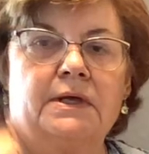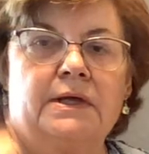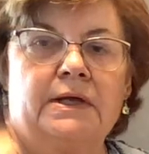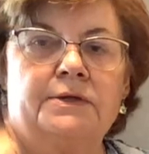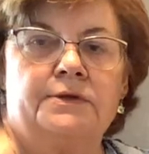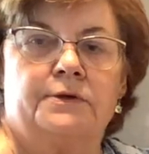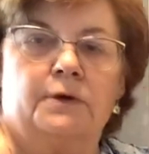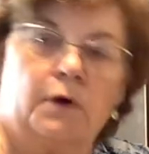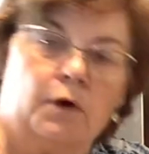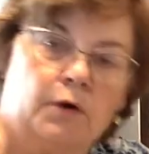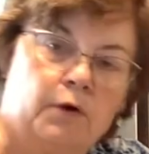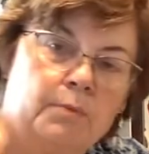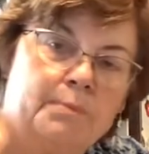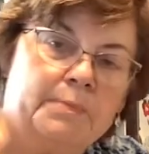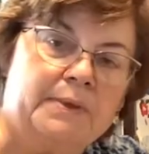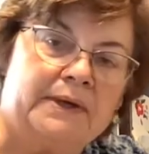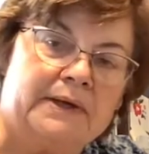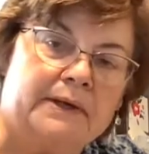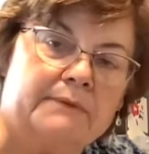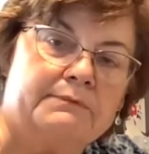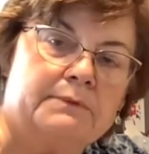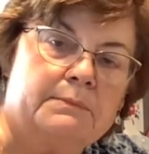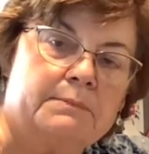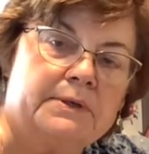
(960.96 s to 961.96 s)
and you're
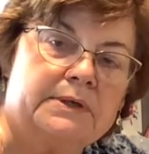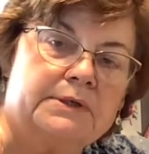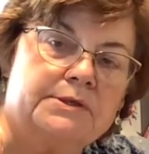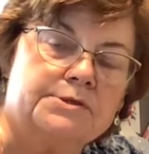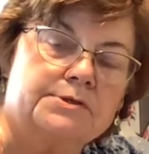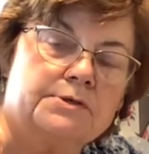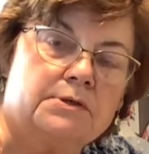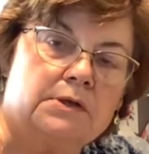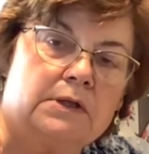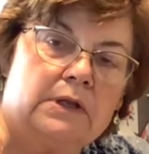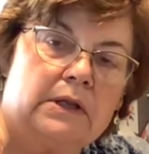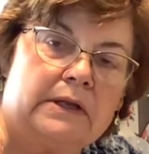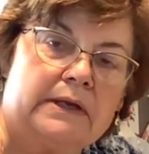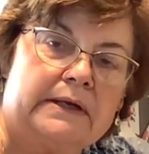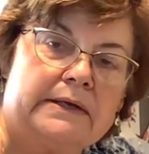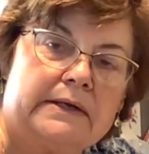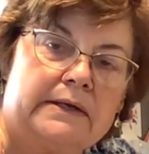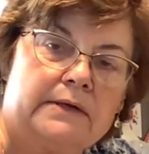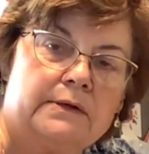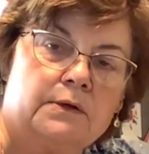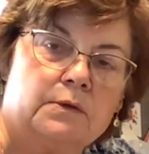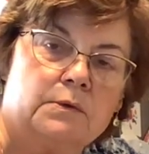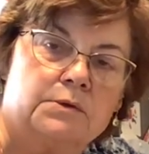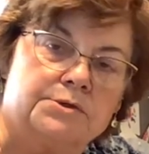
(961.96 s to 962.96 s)
hoping everybody's going to like
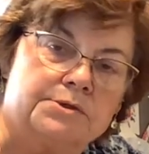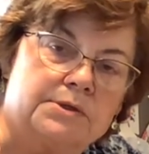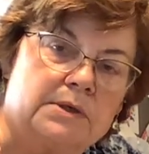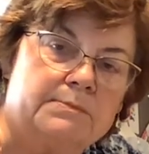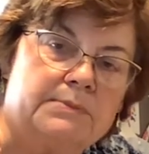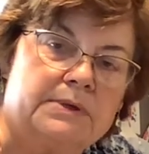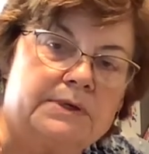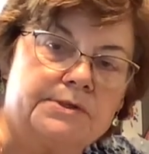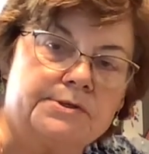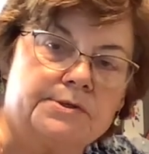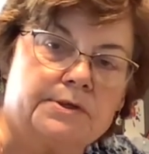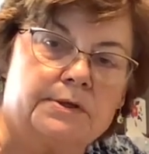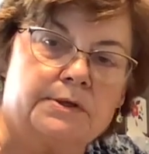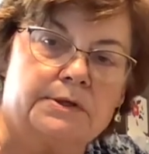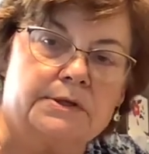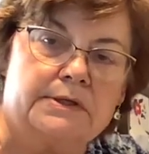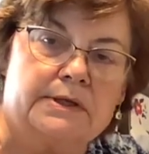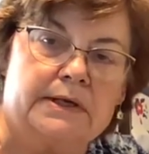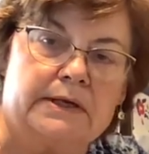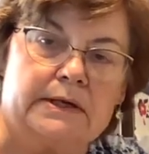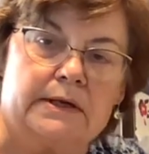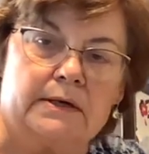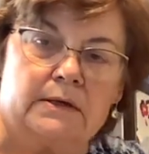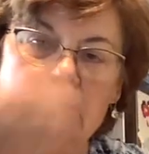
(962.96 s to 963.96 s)
it or somebody's going to
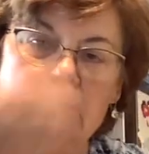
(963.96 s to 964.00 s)
take it